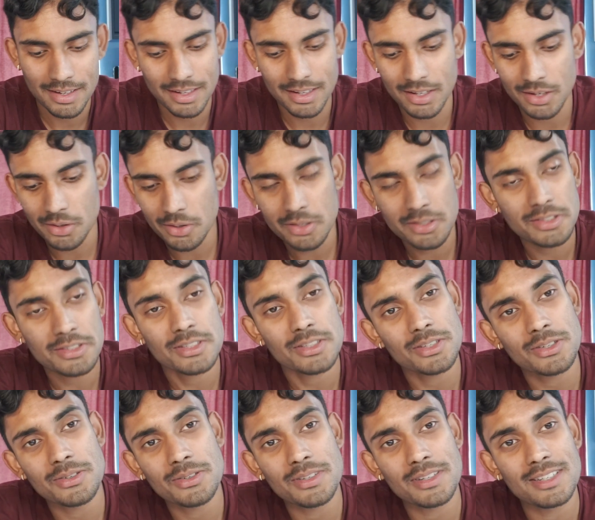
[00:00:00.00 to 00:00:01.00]
And
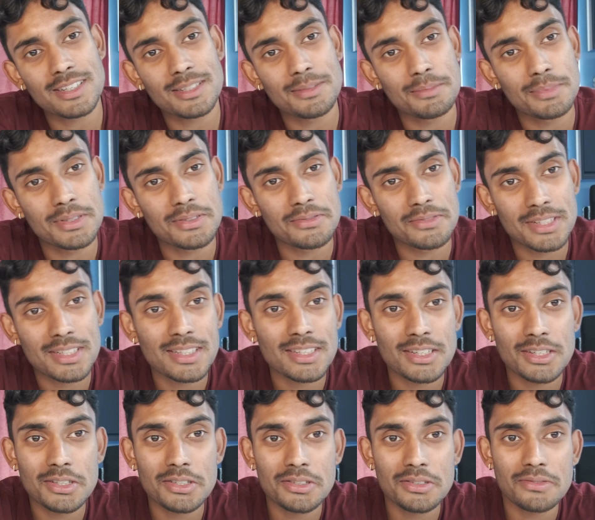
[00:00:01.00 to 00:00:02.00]
also, it's been really
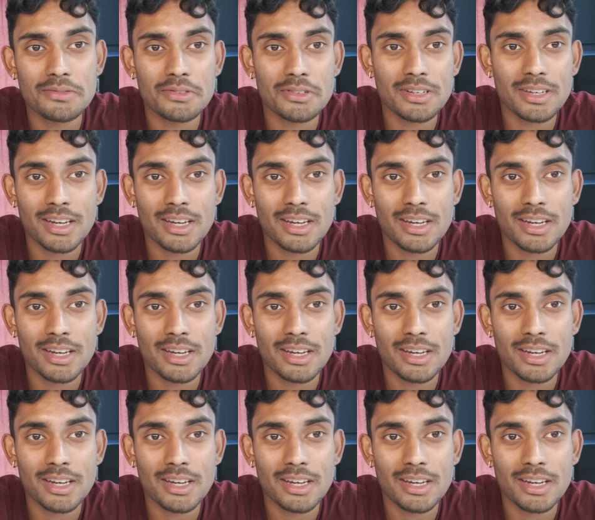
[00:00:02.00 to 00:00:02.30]
good for